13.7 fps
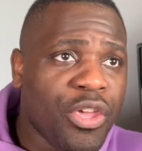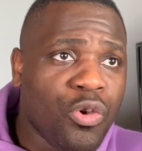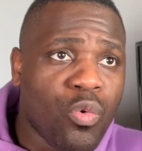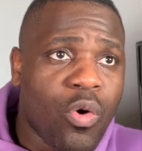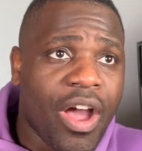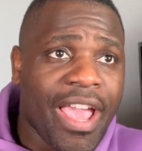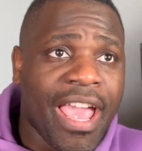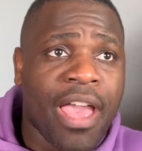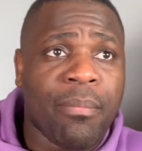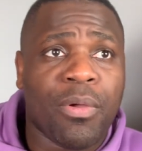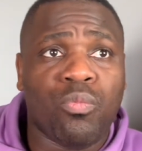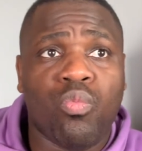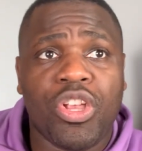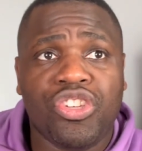who I am
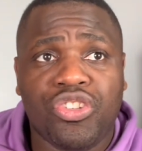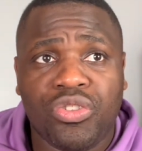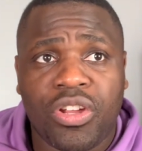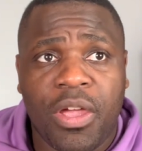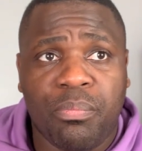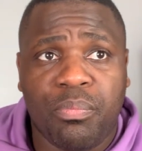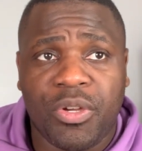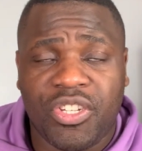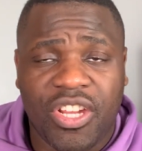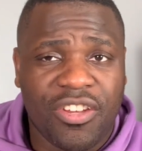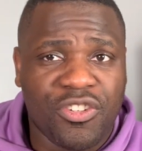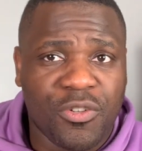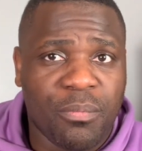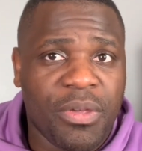and when should I
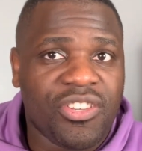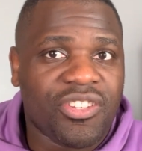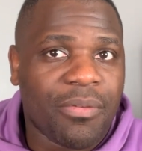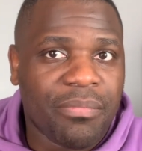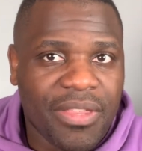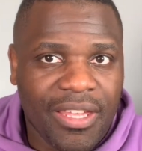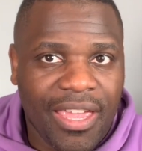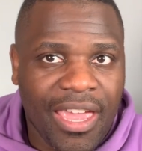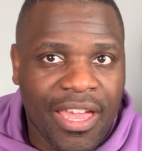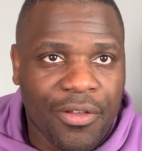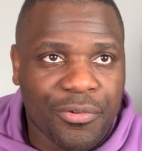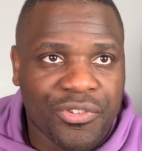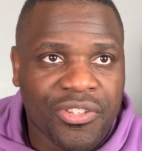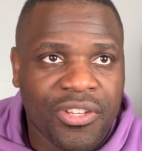pretend to be something
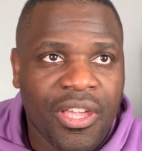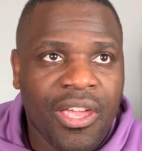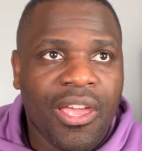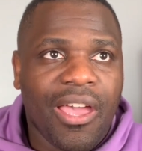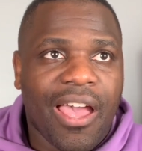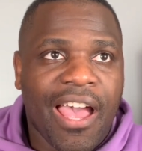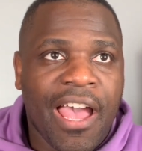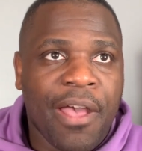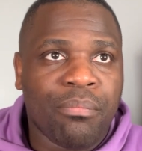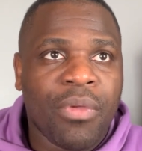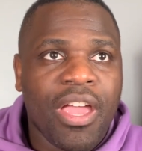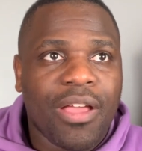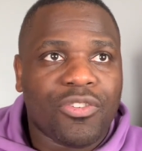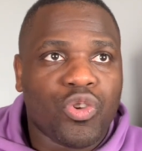else? Um,
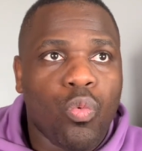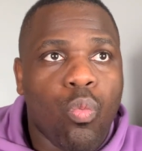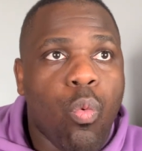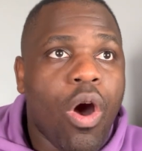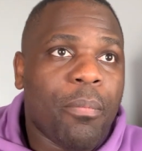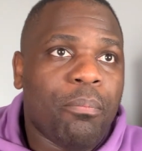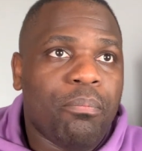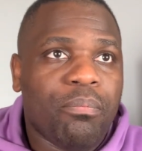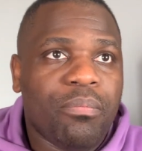to what